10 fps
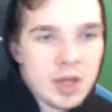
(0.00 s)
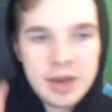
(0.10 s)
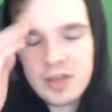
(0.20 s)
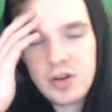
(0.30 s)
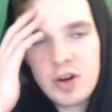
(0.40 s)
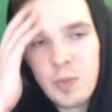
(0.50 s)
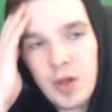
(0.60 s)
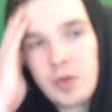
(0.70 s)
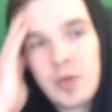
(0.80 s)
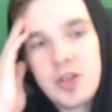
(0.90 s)
Next card is
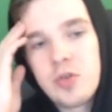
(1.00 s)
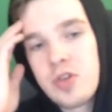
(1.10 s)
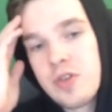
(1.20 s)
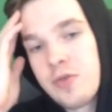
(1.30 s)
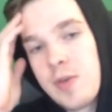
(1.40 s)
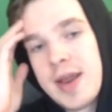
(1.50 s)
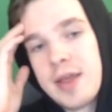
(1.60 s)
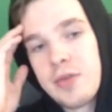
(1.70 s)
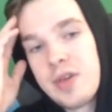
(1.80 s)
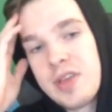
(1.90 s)
Blood Witch, which is a 4
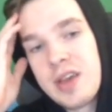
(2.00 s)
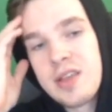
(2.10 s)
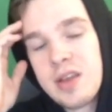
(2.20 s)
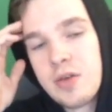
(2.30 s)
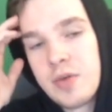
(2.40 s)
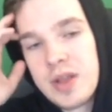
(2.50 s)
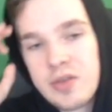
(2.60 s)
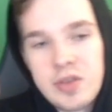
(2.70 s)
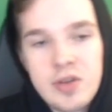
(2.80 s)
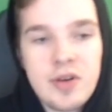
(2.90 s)
mana 3/6, and it reads
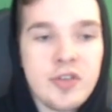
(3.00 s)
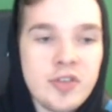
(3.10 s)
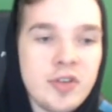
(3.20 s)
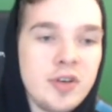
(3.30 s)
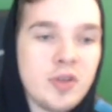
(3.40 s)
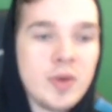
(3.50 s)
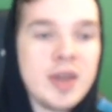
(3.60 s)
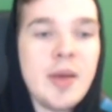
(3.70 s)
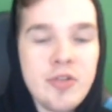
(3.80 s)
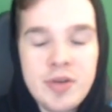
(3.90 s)
at the start of your turn, deal 1
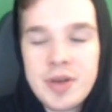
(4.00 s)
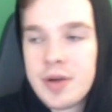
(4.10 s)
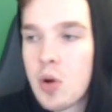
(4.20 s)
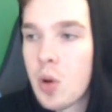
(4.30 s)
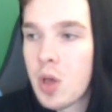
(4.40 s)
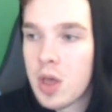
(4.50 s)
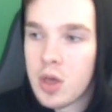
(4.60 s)
damage to your hero.